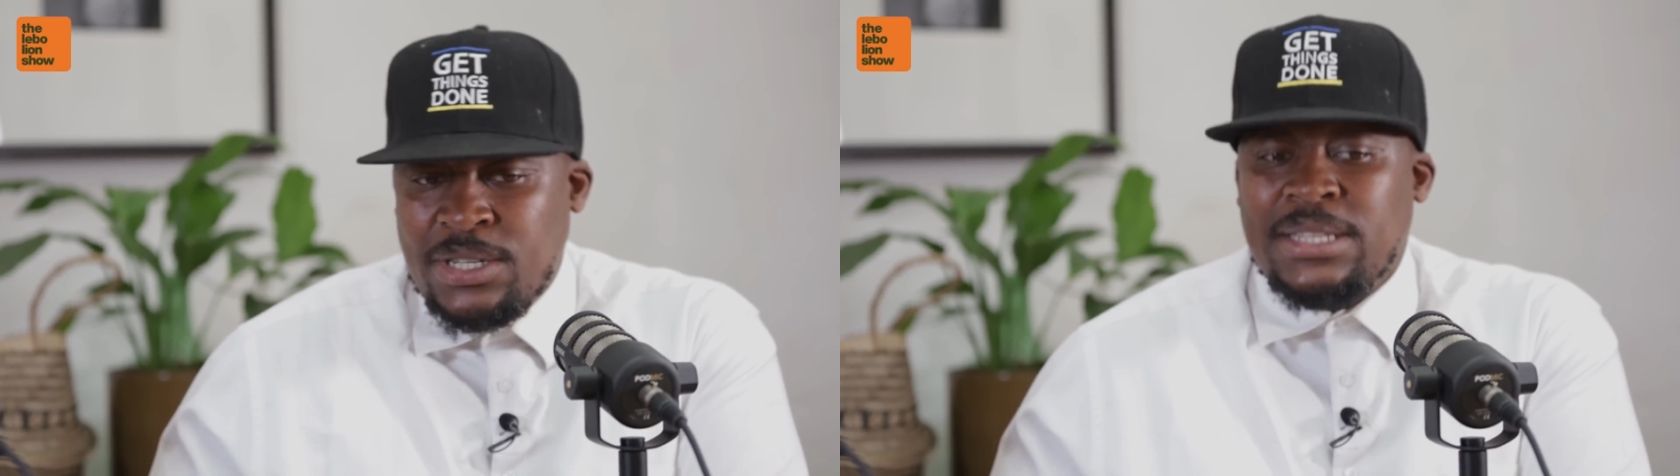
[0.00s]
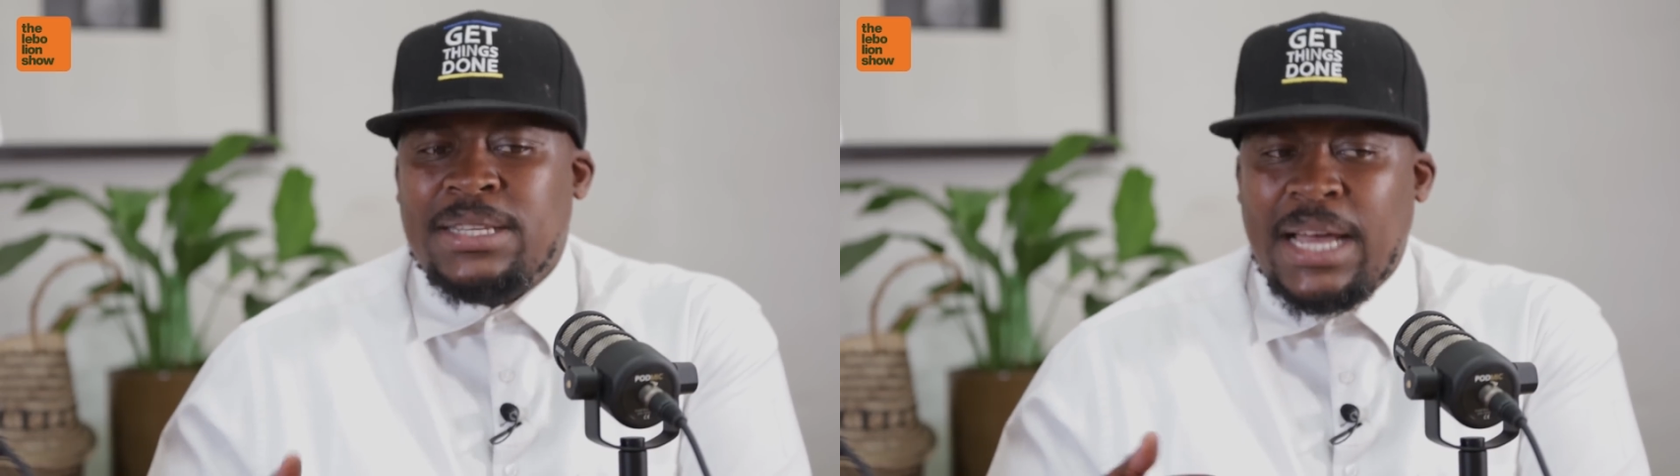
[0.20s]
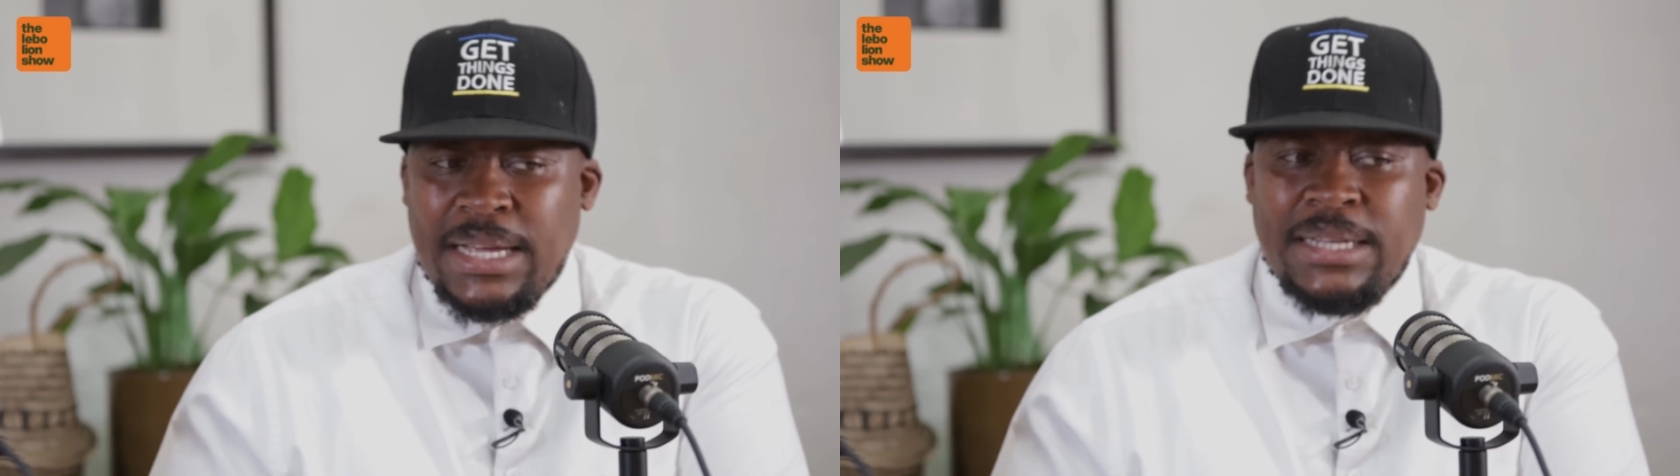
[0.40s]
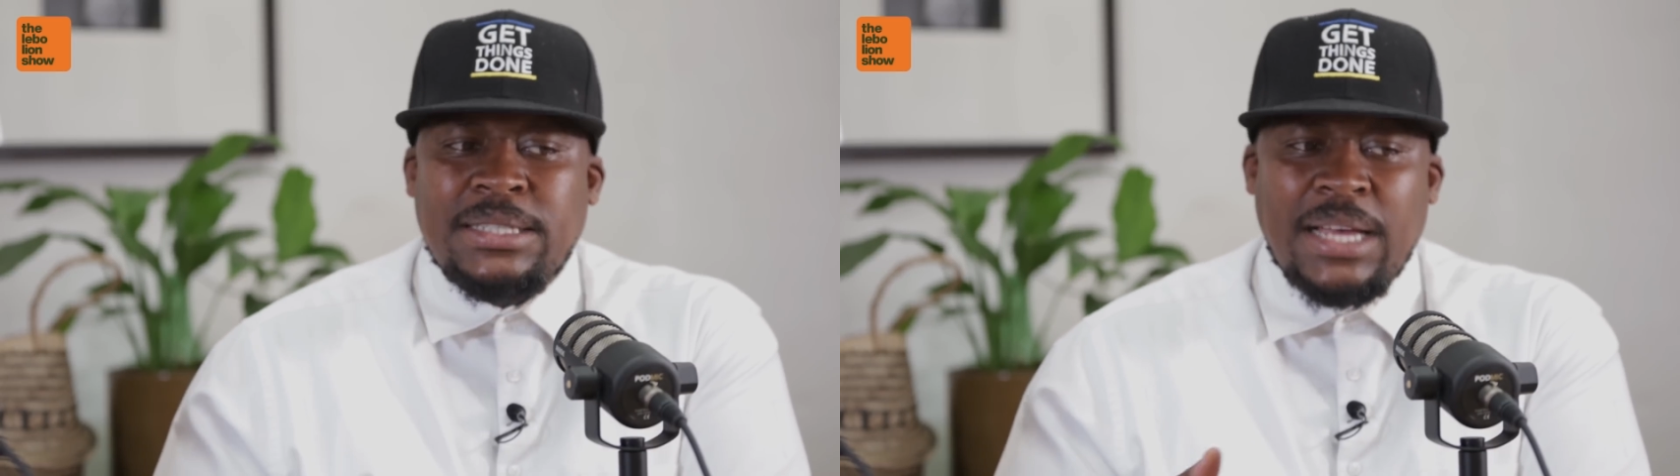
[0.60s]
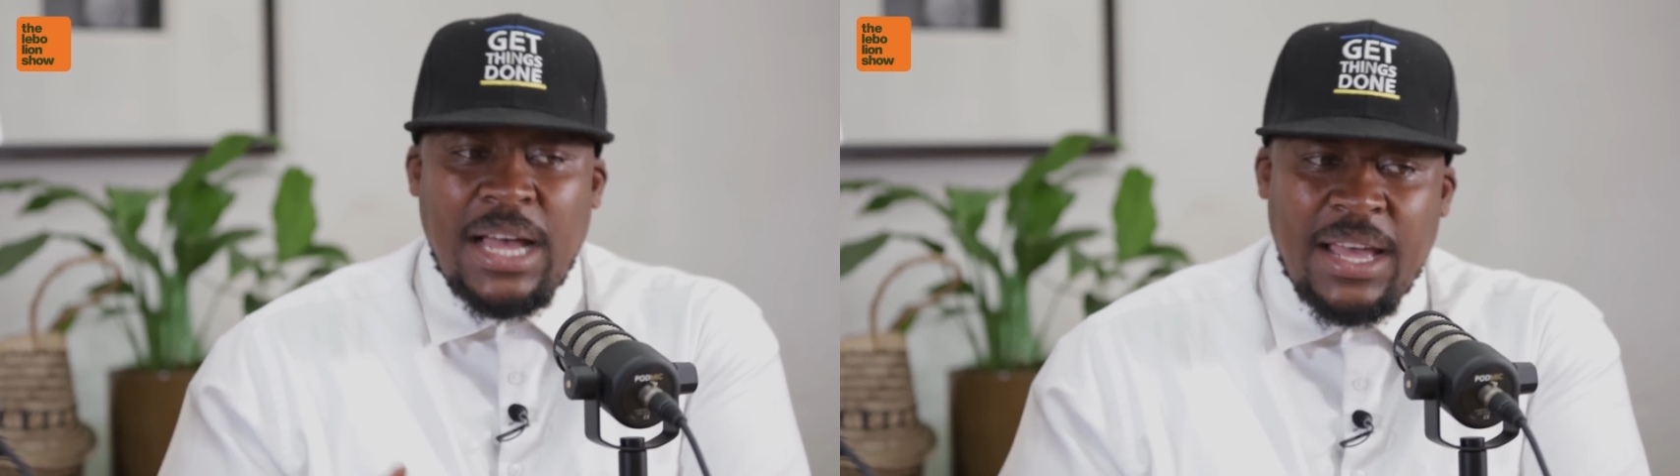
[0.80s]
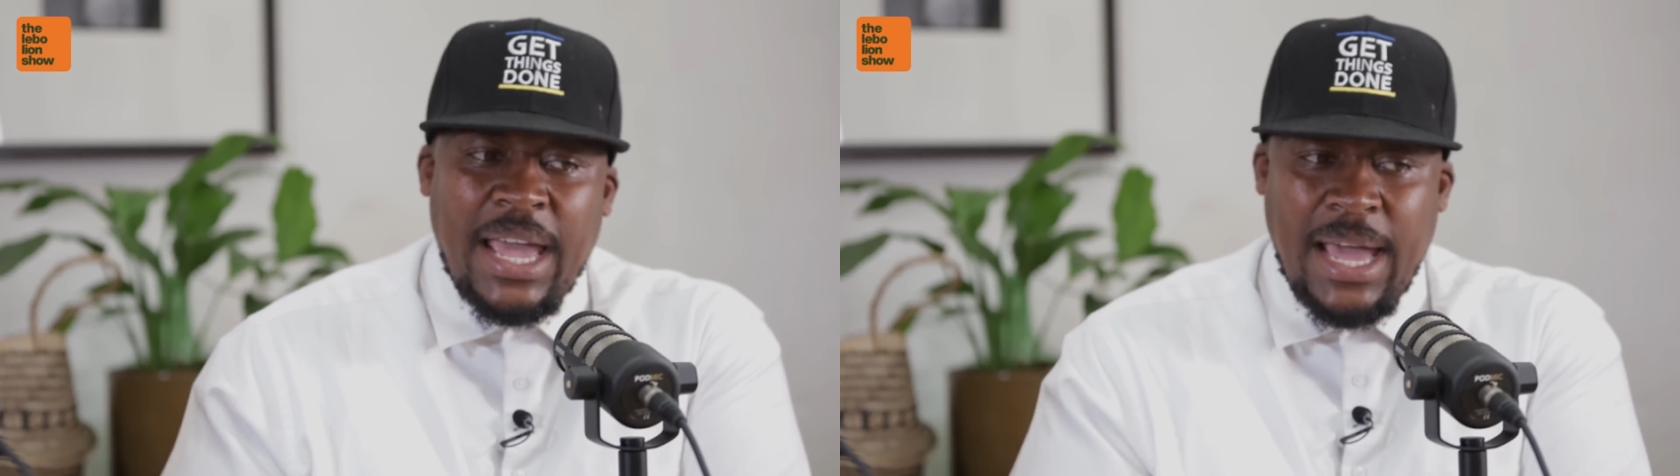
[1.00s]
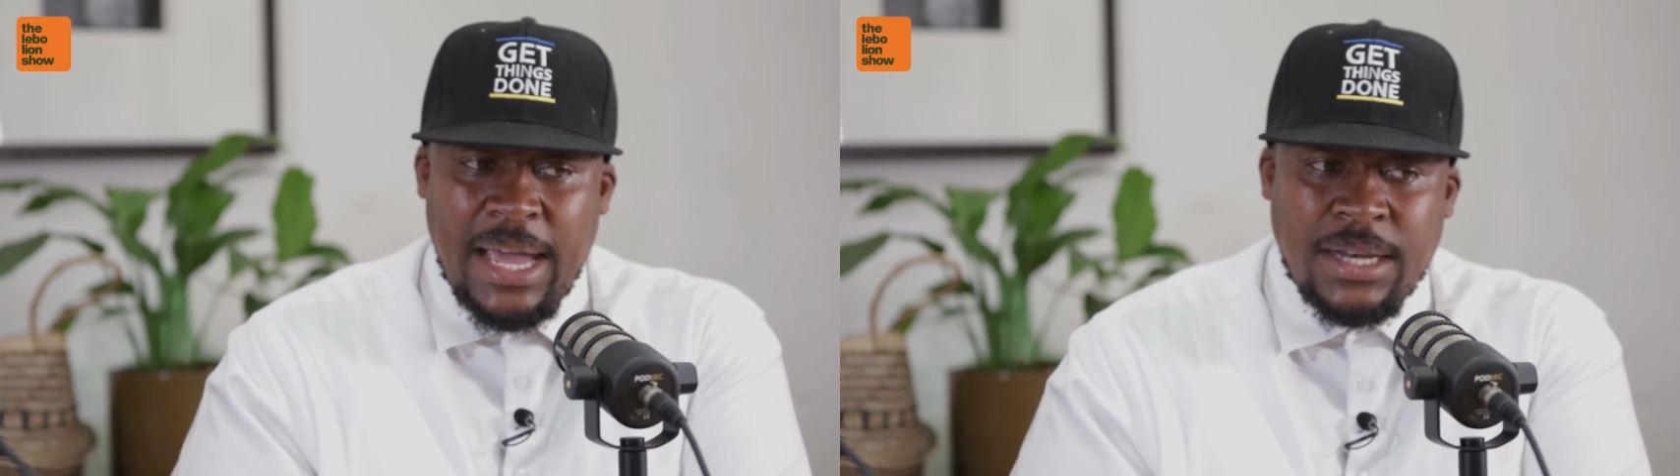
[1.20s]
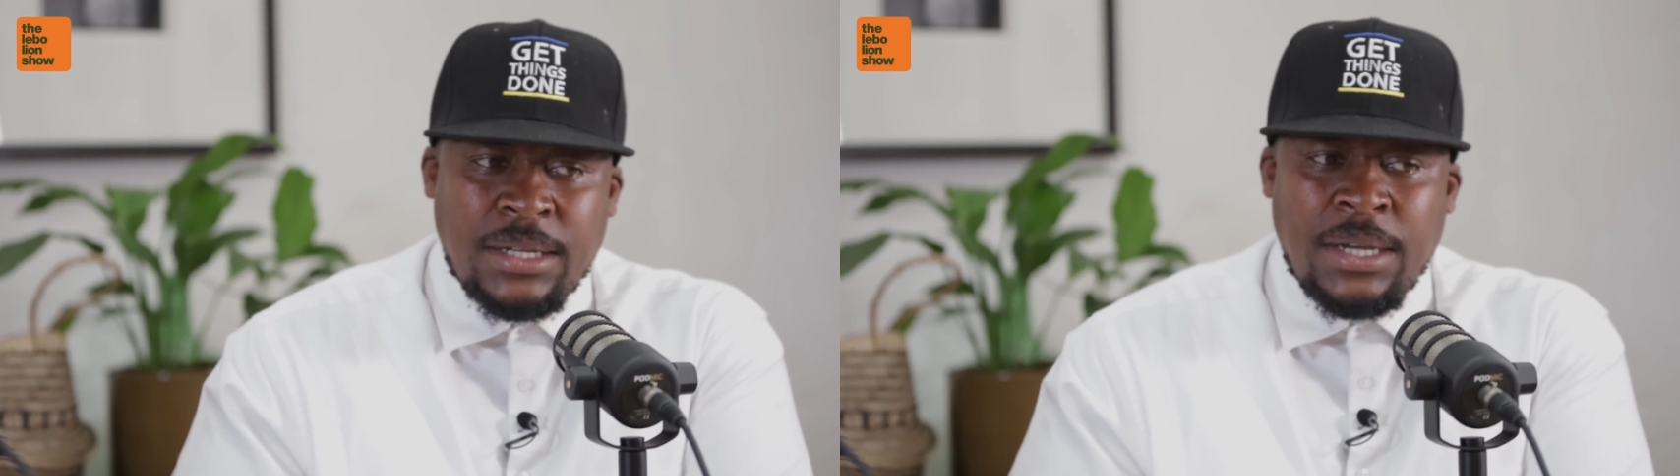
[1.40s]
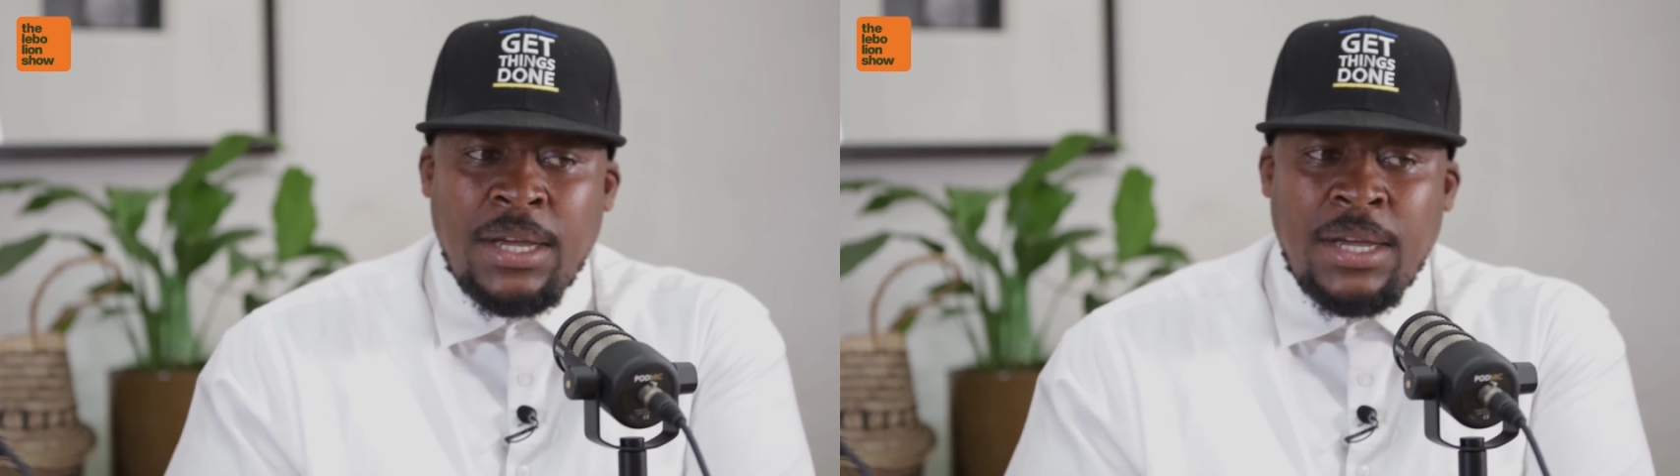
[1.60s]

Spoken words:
desires I had